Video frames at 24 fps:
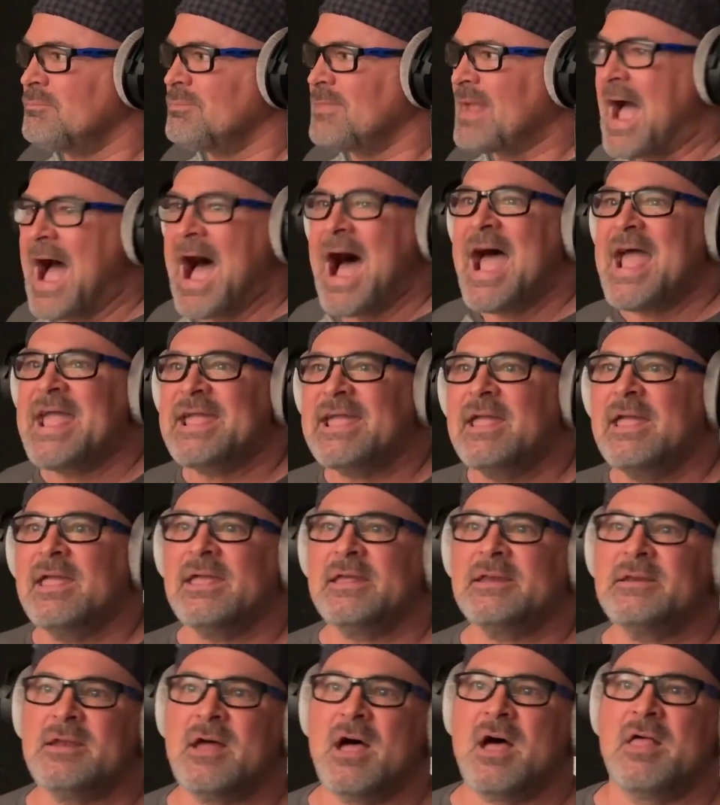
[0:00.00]
I
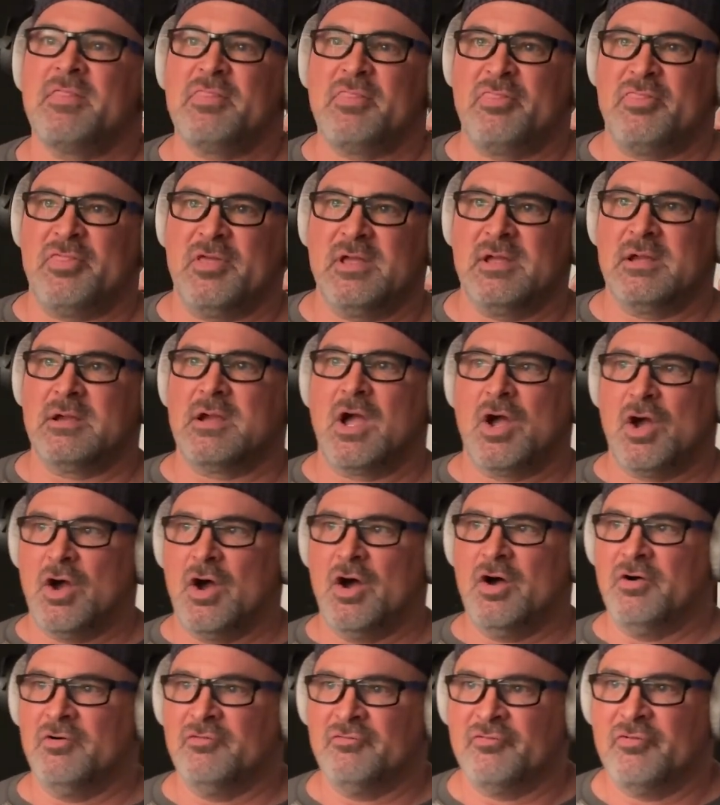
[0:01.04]
cannot think
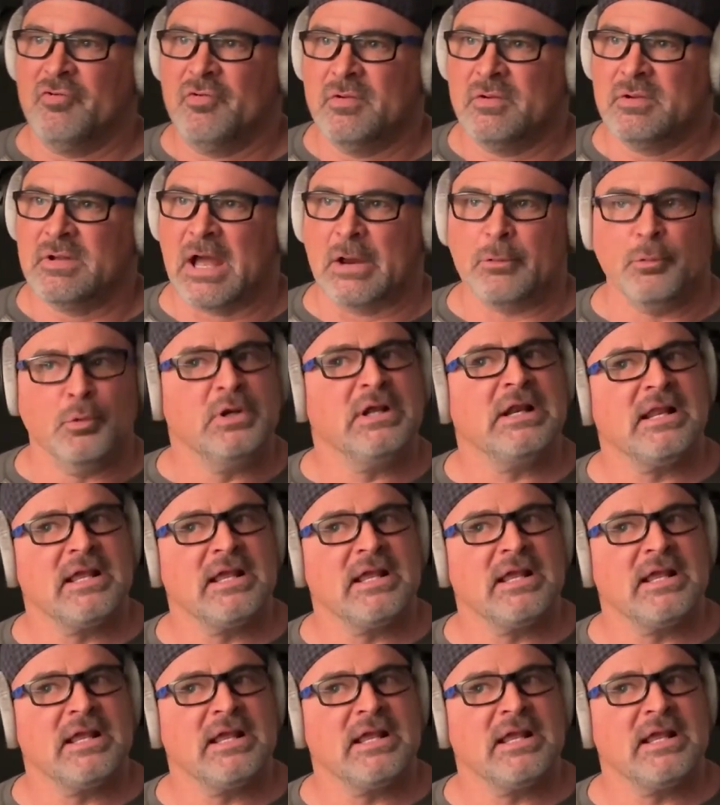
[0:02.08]
of, I really